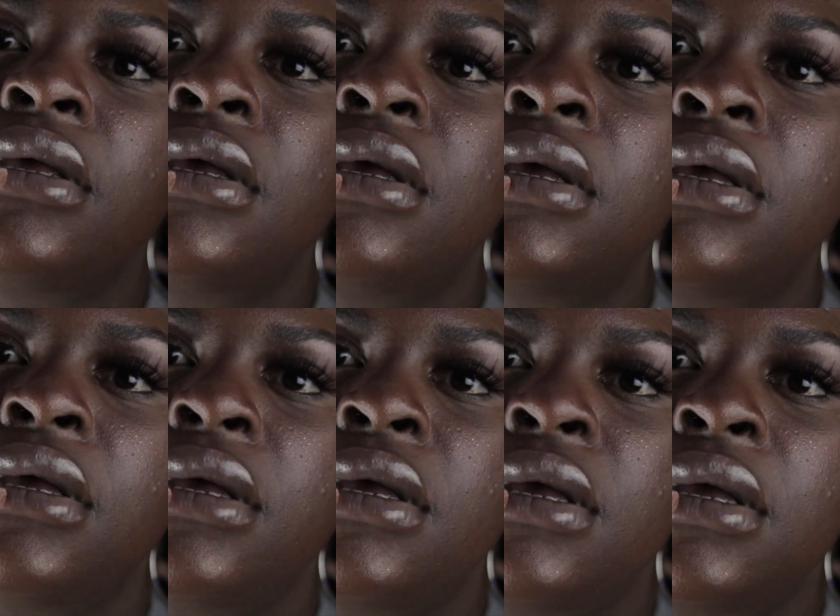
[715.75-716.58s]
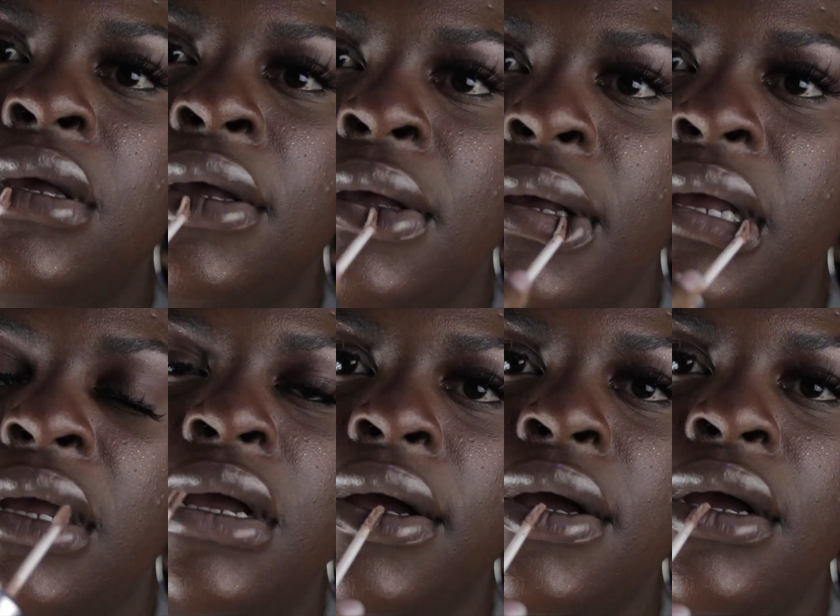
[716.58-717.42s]
with me if you ride with me, you
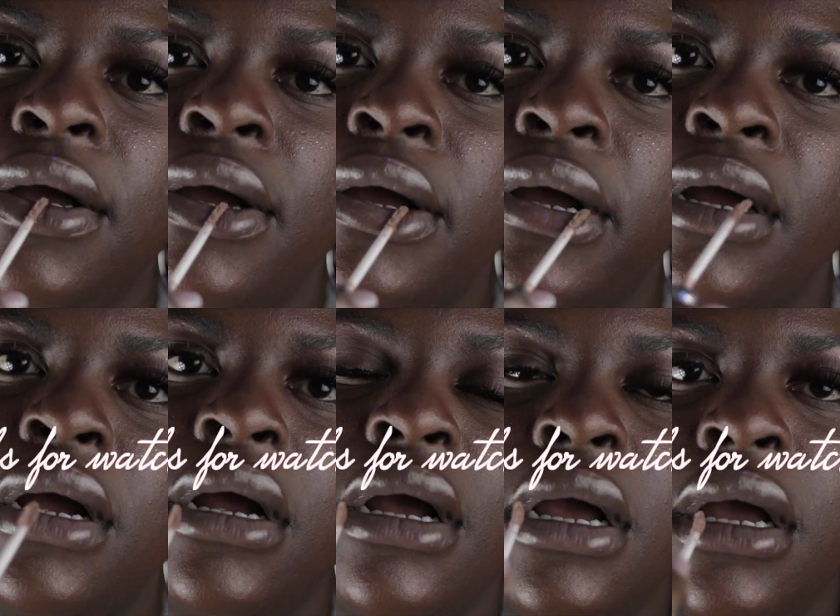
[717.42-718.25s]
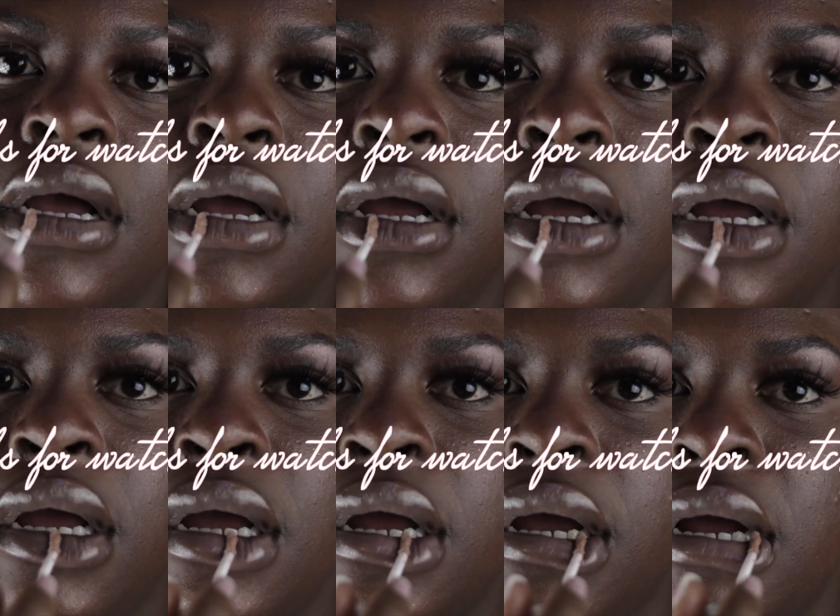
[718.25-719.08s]
can slide with me if you feel like